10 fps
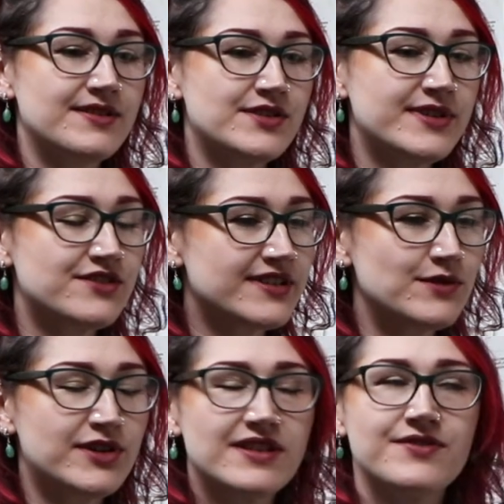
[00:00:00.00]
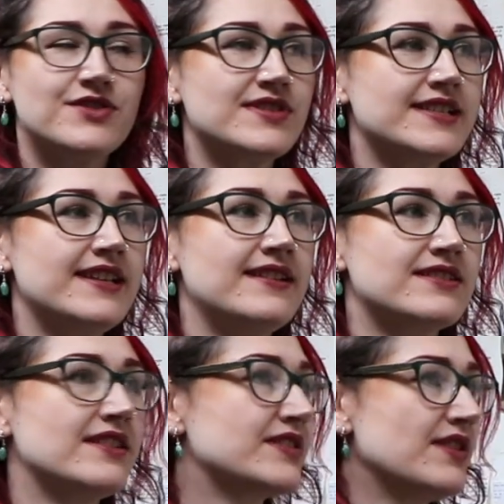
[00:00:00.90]
it's always really wonderful
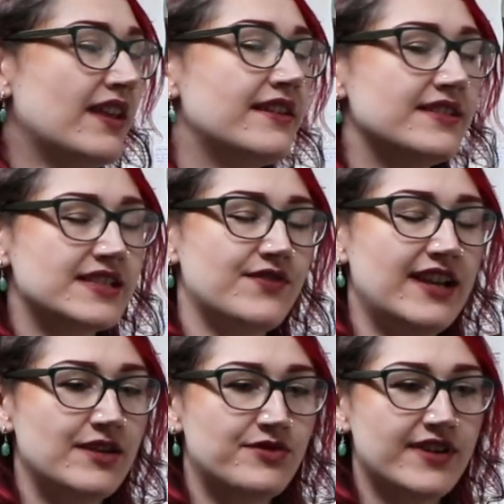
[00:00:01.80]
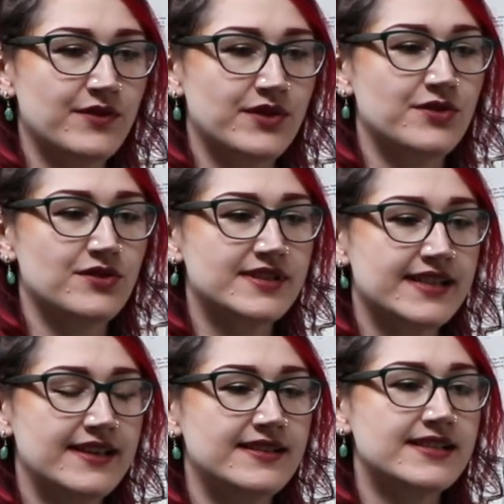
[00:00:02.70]
seeing lots of learners develop throughout the
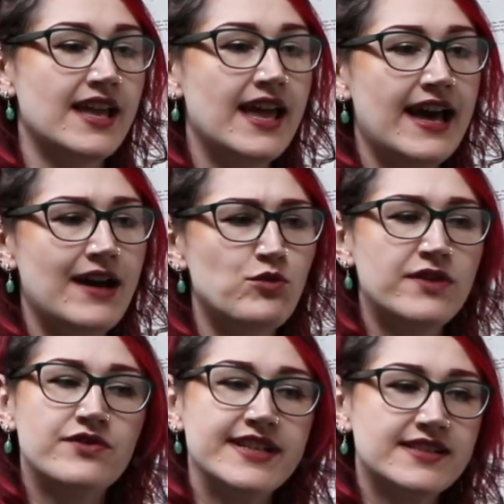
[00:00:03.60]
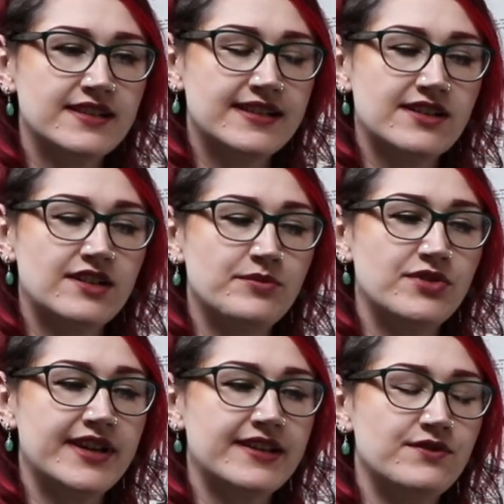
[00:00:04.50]
courses. And one recent
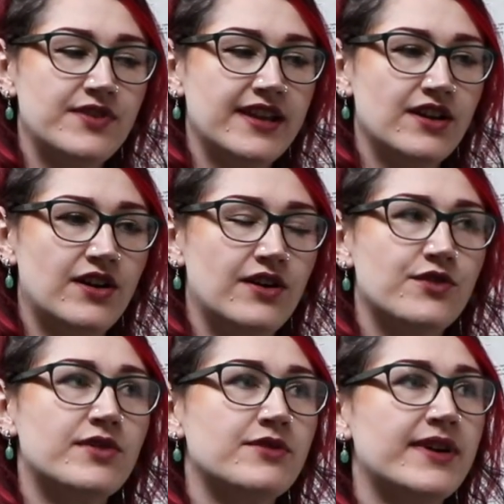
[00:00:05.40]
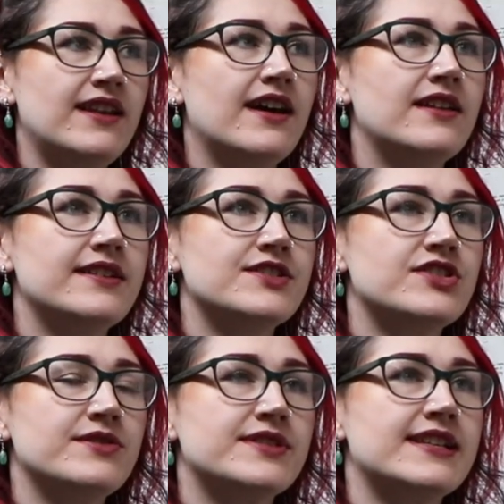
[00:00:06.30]
example I can think of, one of my learners,
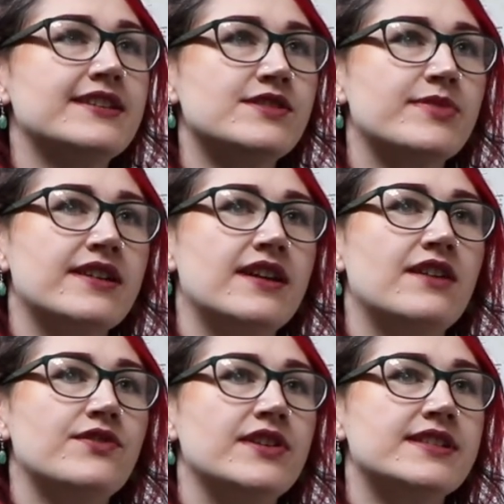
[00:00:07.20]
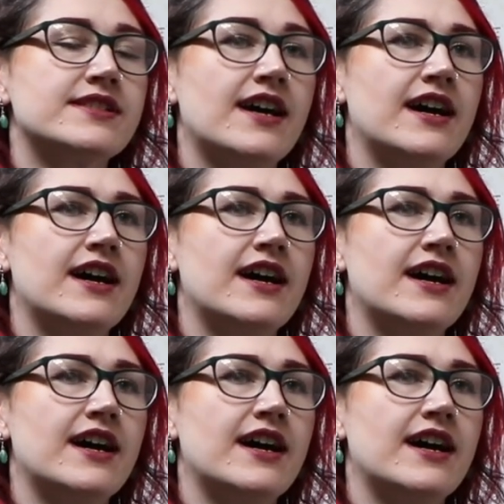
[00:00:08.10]
she was a little bit nervous